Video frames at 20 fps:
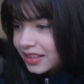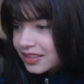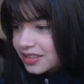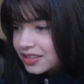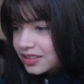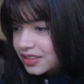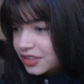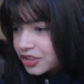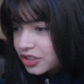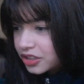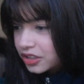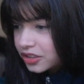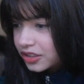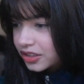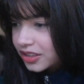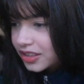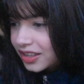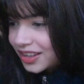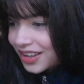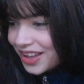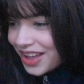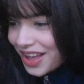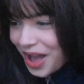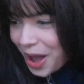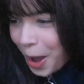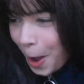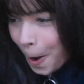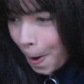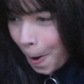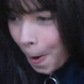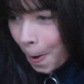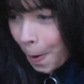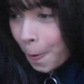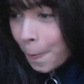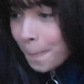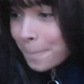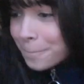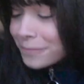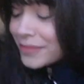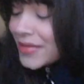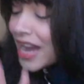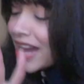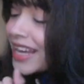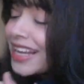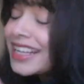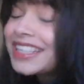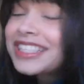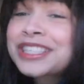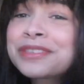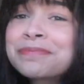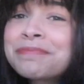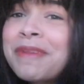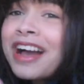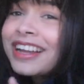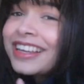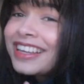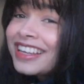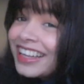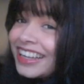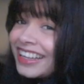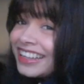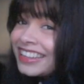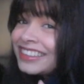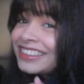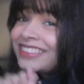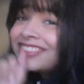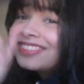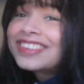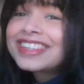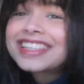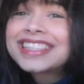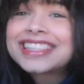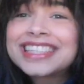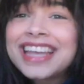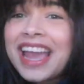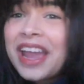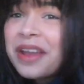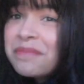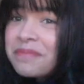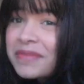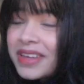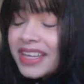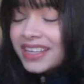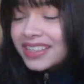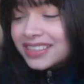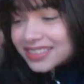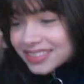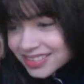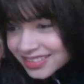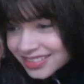That's such a look. Oh, it's my king! Taemin.